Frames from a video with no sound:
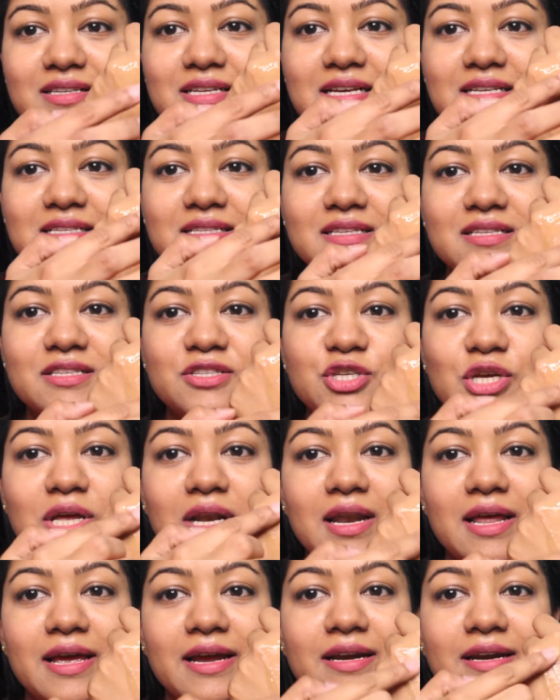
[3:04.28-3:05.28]
has this
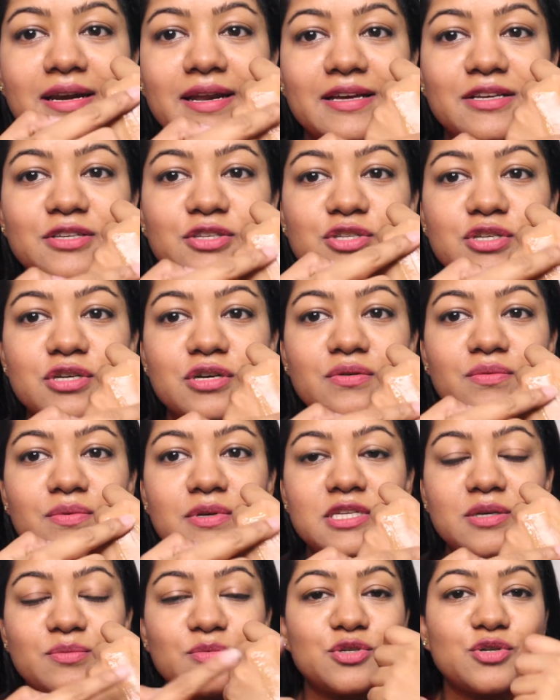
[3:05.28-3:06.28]
gel-like texture,
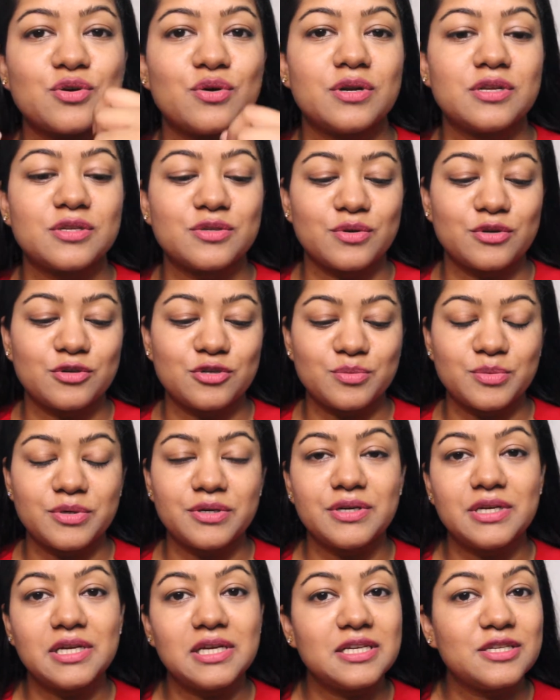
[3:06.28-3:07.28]
which I'm sure is going to be
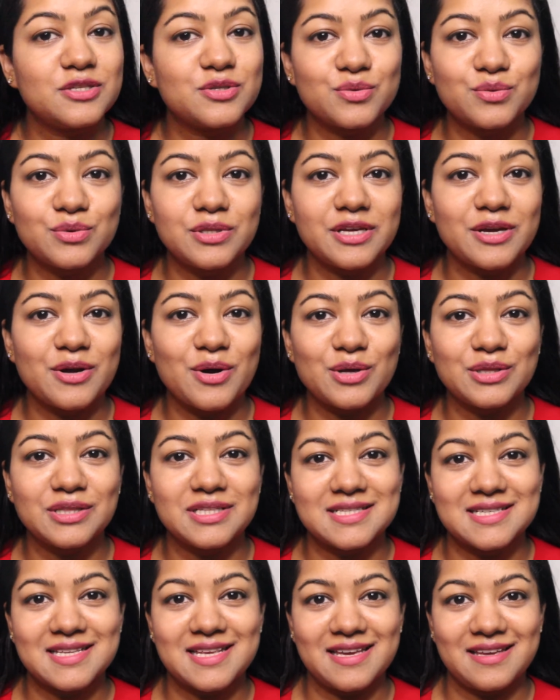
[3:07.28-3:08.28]
really soothing on
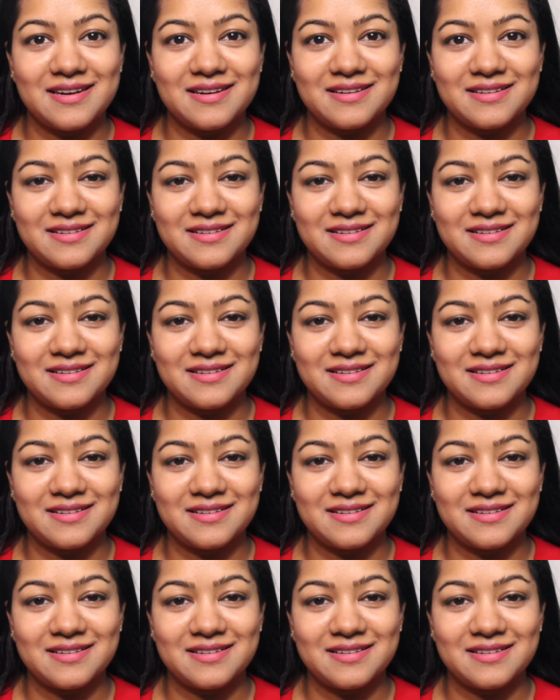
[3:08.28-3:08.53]
the skin.